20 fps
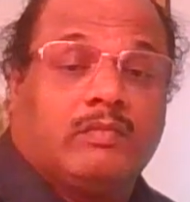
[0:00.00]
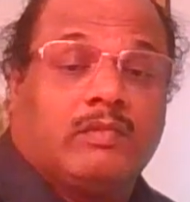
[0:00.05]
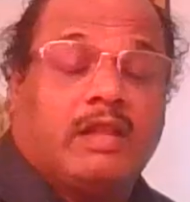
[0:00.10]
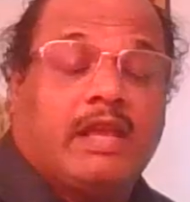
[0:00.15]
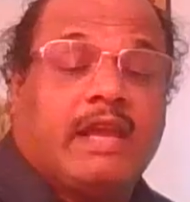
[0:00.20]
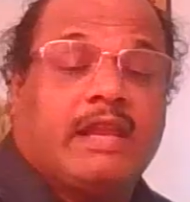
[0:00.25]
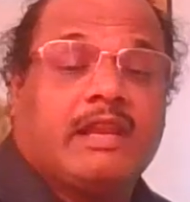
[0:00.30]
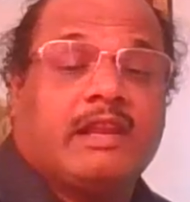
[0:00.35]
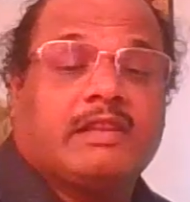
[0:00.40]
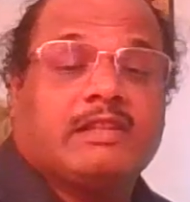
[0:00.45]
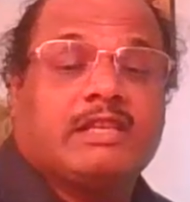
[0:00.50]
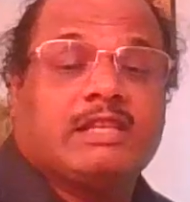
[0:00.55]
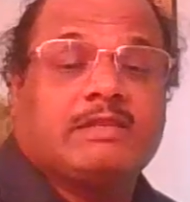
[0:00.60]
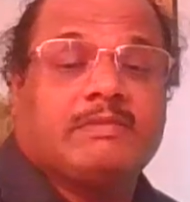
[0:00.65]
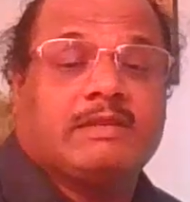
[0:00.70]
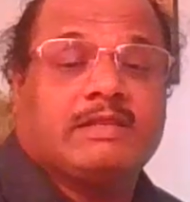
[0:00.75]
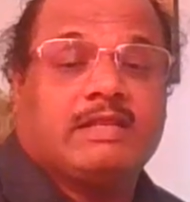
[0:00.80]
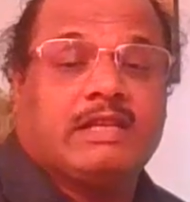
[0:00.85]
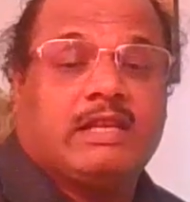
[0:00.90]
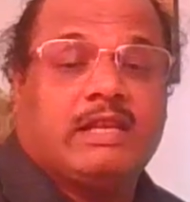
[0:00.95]
energies
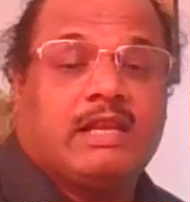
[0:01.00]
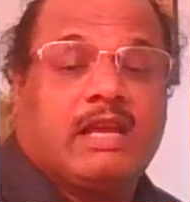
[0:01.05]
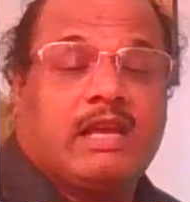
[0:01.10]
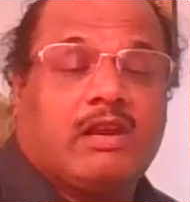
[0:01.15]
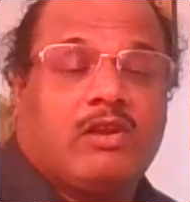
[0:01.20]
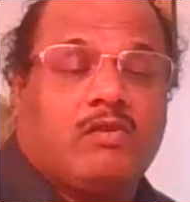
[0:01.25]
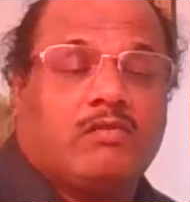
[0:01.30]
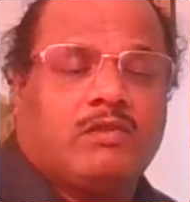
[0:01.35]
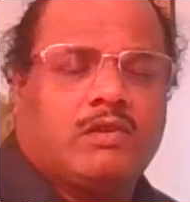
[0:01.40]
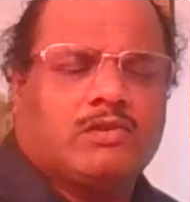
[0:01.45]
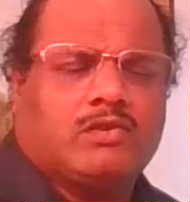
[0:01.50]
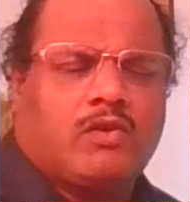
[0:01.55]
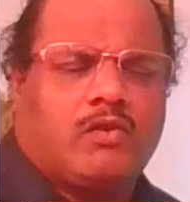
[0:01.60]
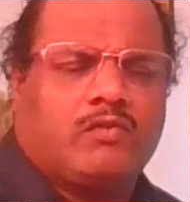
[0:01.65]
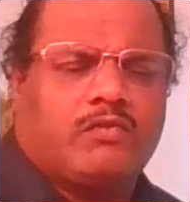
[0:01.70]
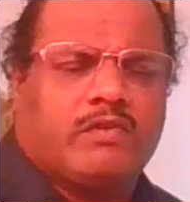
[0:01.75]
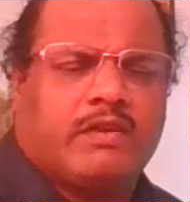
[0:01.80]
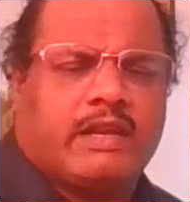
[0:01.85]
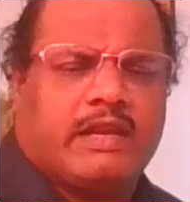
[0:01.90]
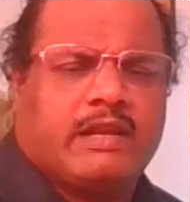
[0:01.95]
basically are of the
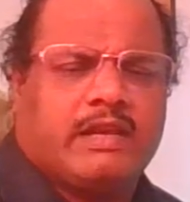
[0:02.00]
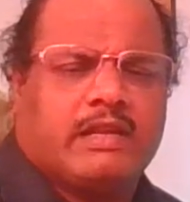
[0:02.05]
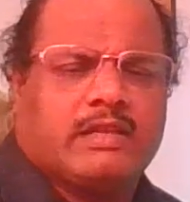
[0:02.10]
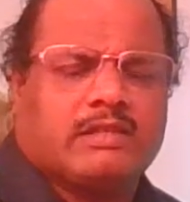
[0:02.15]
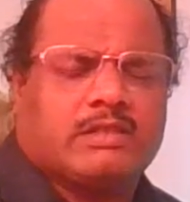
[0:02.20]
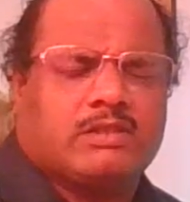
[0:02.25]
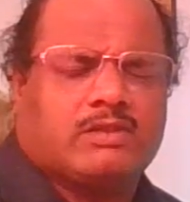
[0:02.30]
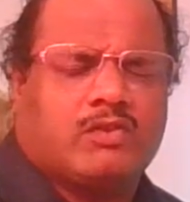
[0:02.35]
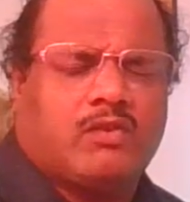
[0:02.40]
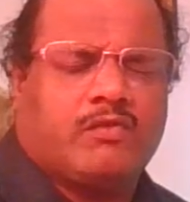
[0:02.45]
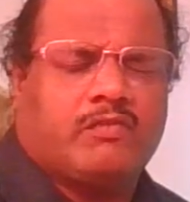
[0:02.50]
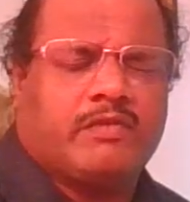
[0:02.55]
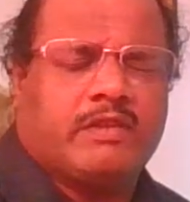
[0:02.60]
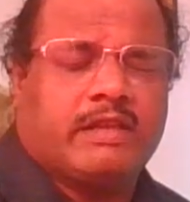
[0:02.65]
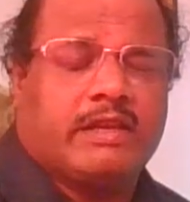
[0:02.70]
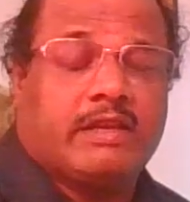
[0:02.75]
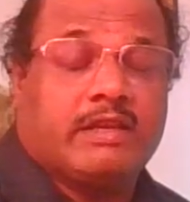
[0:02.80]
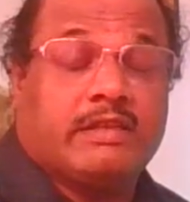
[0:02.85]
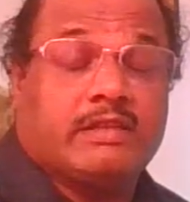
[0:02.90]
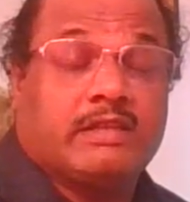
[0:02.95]
software industry, software
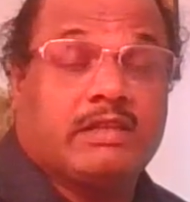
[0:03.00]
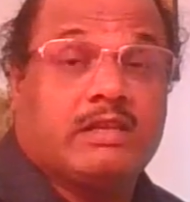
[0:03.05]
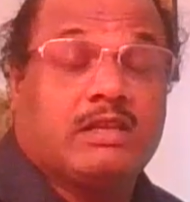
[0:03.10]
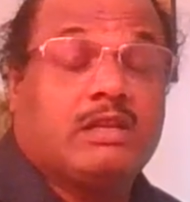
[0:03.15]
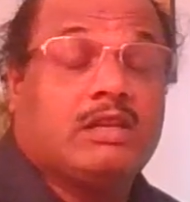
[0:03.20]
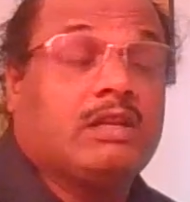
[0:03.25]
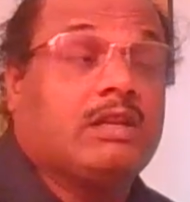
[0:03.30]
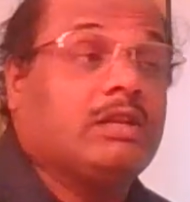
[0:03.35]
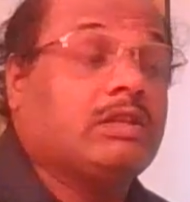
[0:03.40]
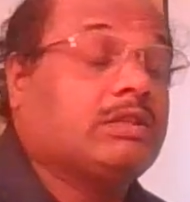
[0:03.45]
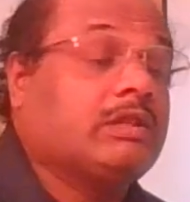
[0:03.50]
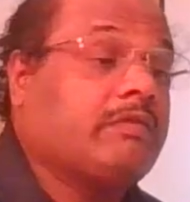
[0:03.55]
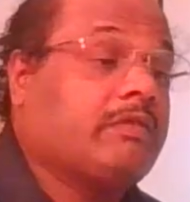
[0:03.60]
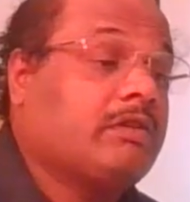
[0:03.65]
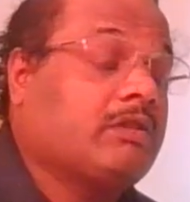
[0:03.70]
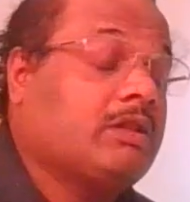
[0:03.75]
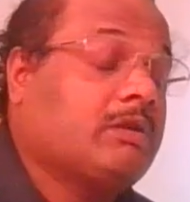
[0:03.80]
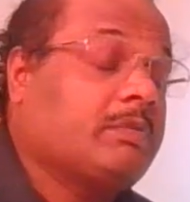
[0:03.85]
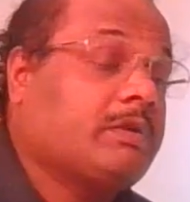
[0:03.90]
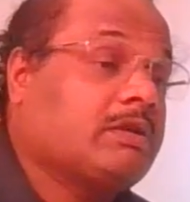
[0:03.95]
energy. So one
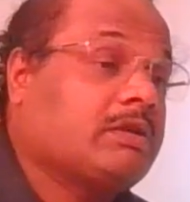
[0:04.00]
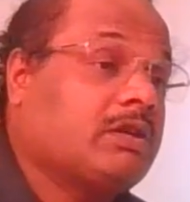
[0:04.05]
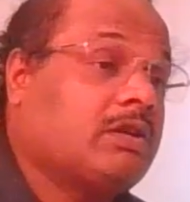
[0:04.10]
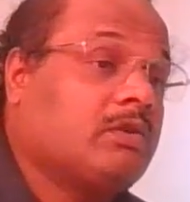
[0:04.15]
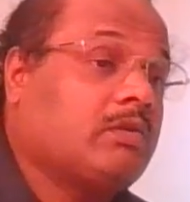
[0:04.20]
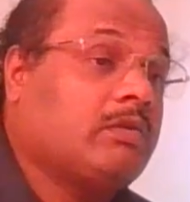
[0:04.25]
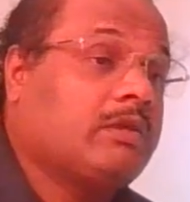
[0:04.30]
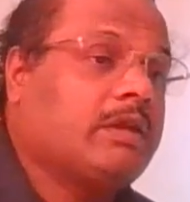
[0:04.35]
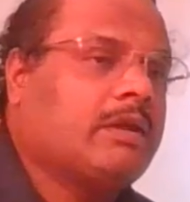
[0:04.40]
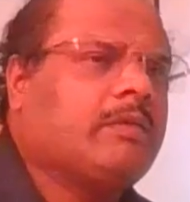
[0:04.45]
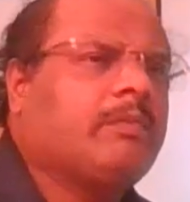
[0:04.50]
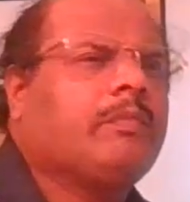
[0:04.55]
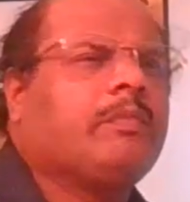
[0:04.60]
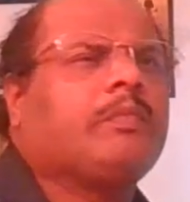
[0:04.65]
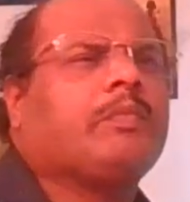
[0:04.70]
of the person told that